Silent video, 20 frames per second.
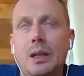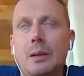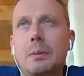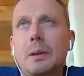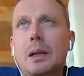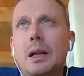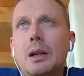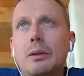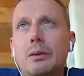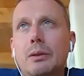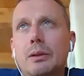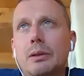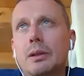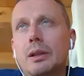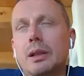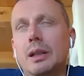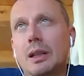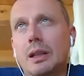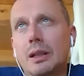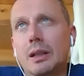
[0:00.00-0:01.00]
about
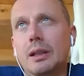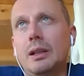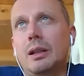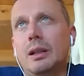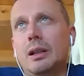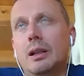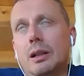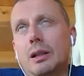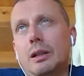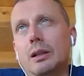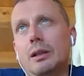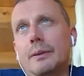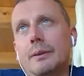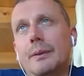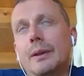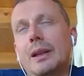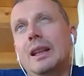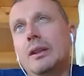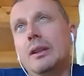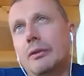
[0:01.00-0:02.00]
AR
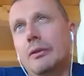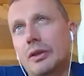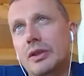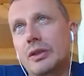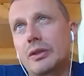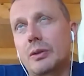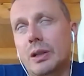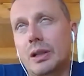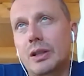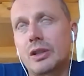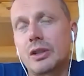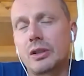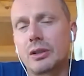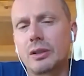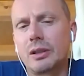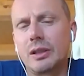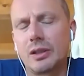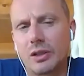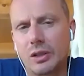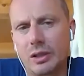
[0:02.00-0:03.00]
infrastructure
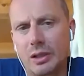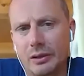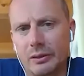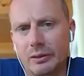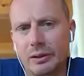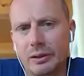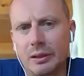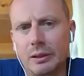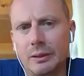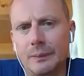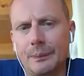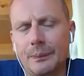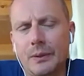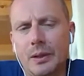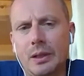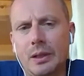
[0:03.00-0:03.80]
in general.